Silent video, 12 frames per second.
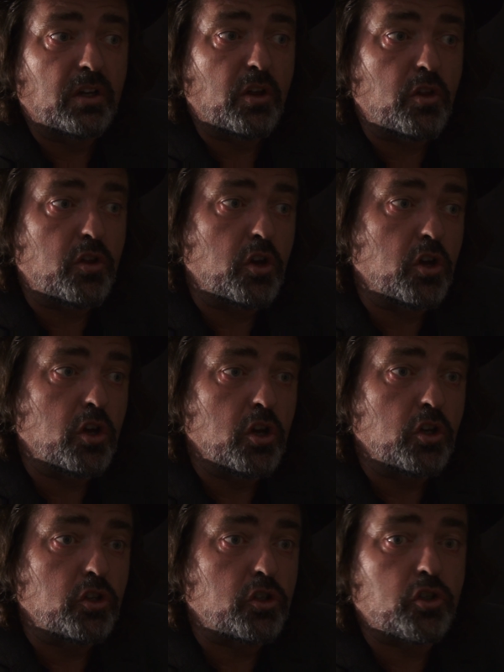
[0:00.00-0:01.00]
the
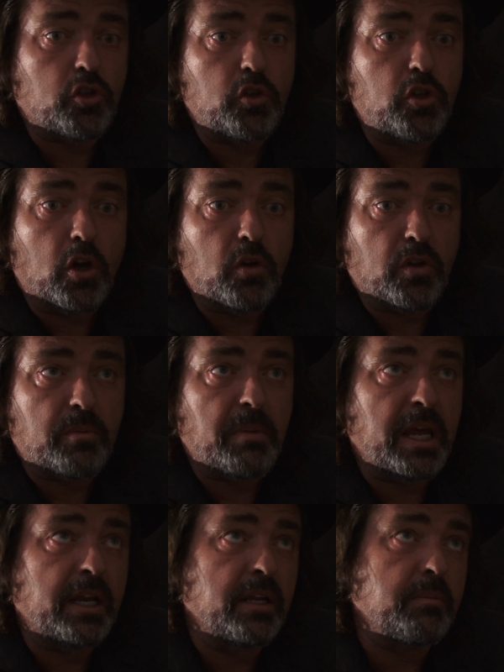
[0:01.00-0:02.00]
studio that
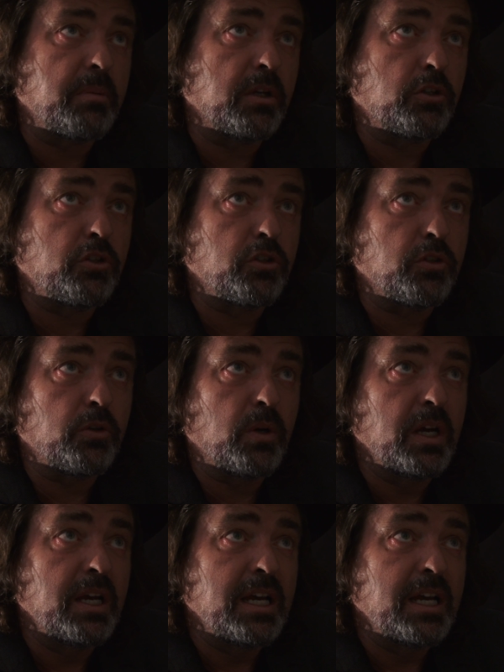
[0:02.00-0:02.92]
made it, but to